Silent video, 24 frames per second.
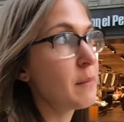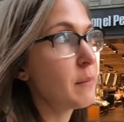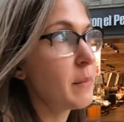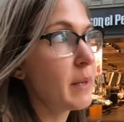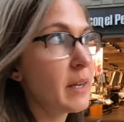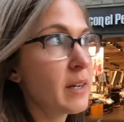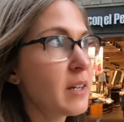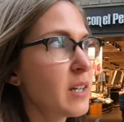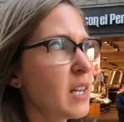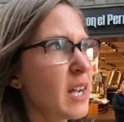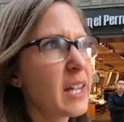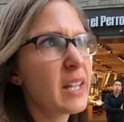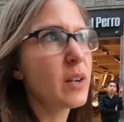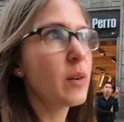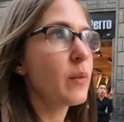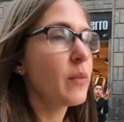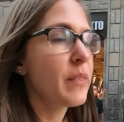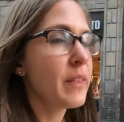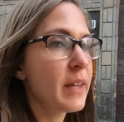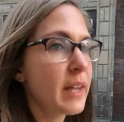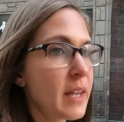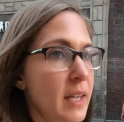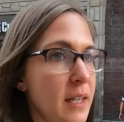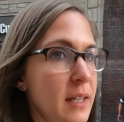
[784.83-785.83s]
America, I don't
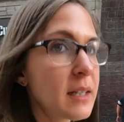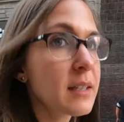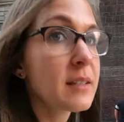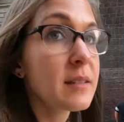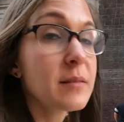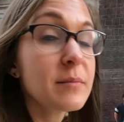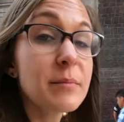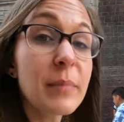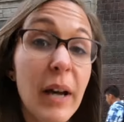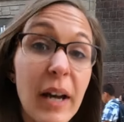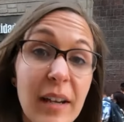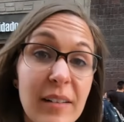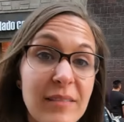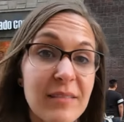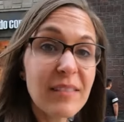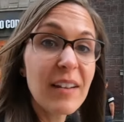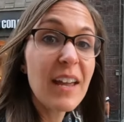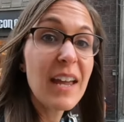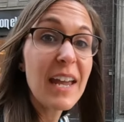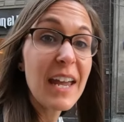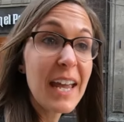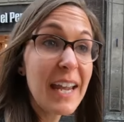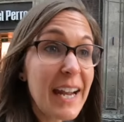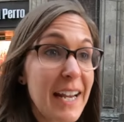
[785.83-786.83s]
think. But
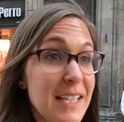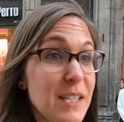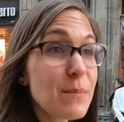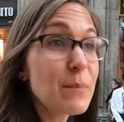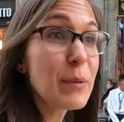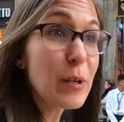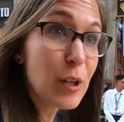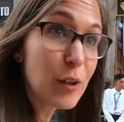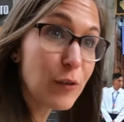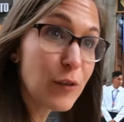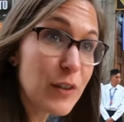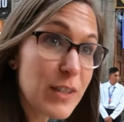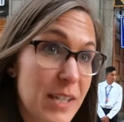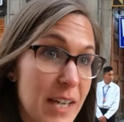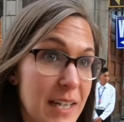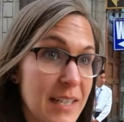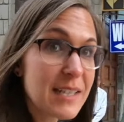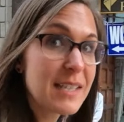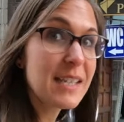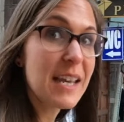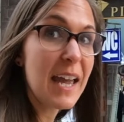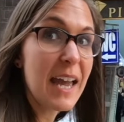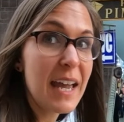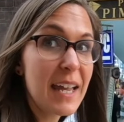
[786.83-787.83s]
that's a beautiful
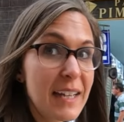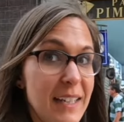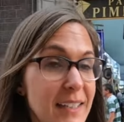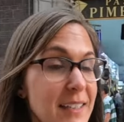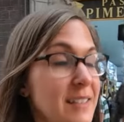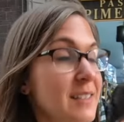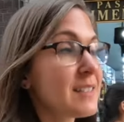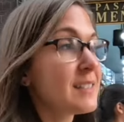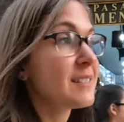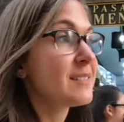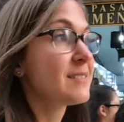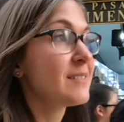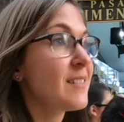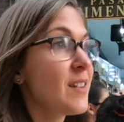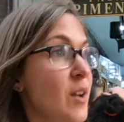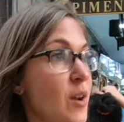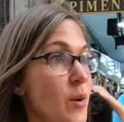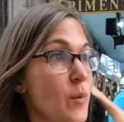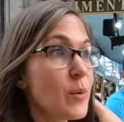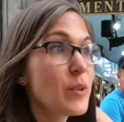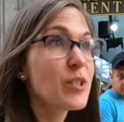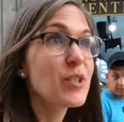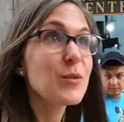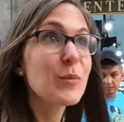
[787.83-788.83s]
sunset,
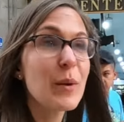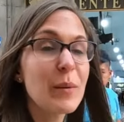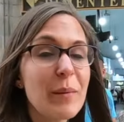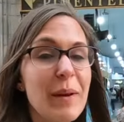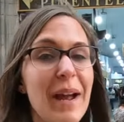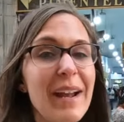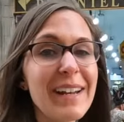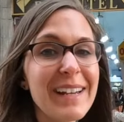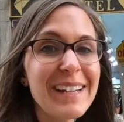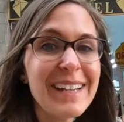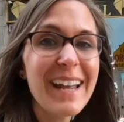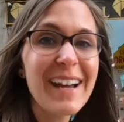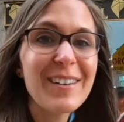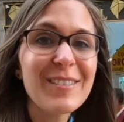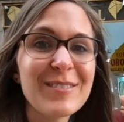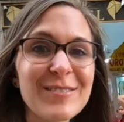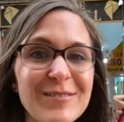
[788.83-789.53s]
which is where we're heading now.